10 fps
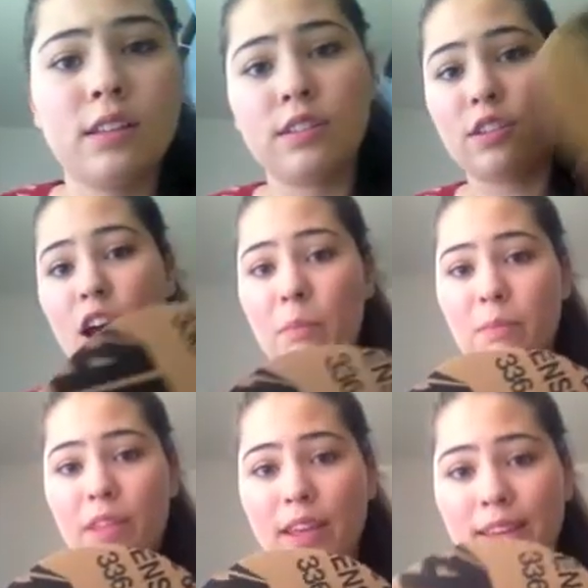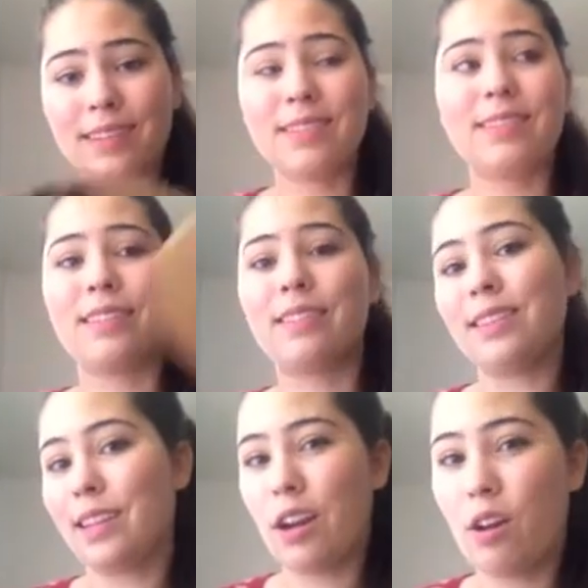top things and
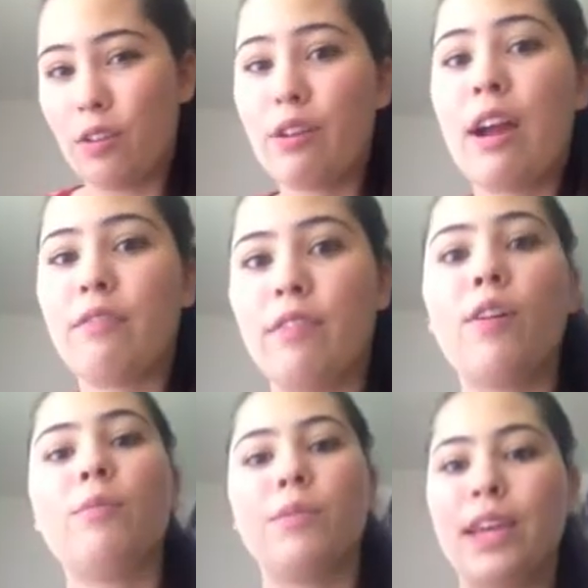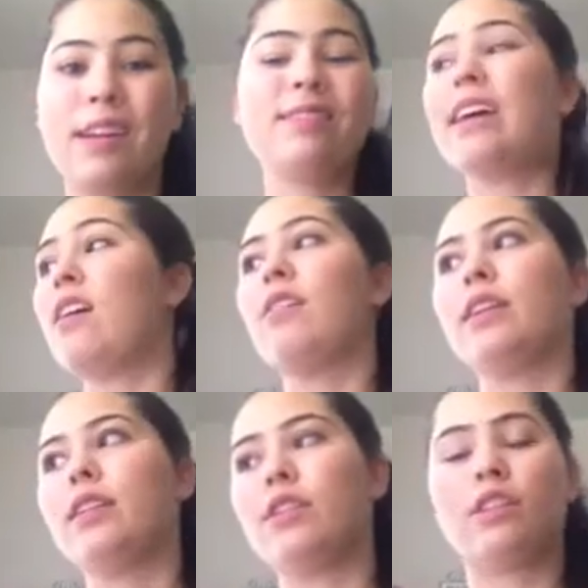then all the craft foam, you can't tell, and
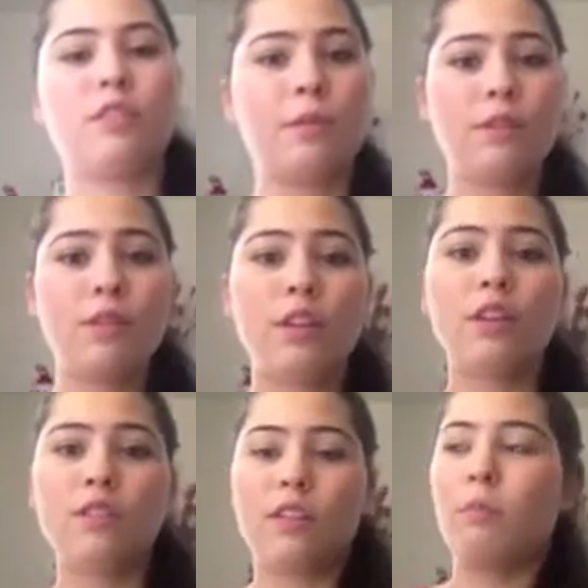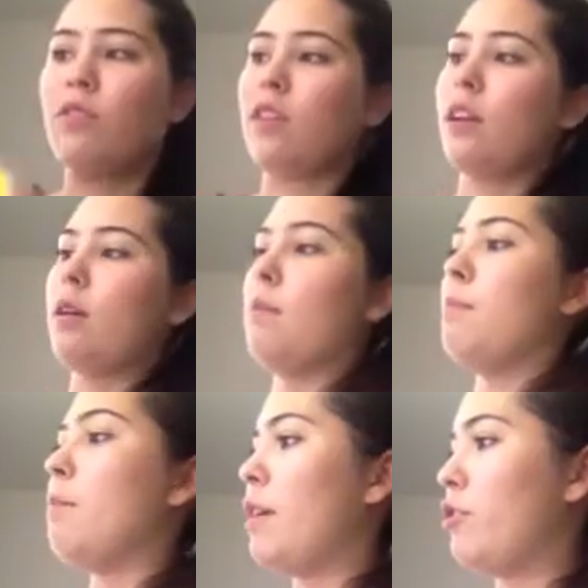it looks smooth. So I'm just gonna
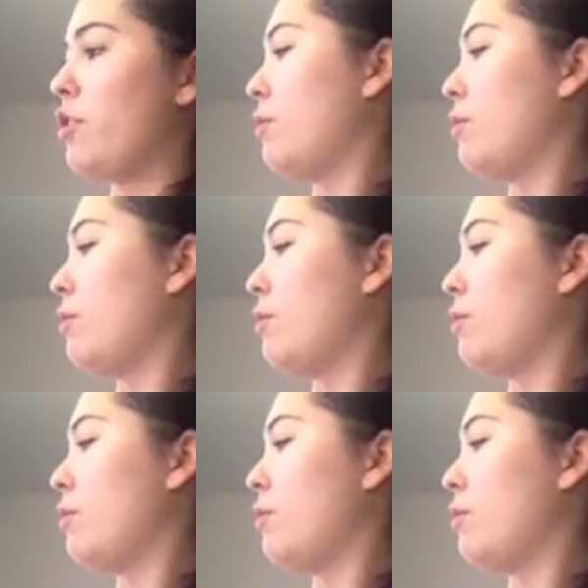measure it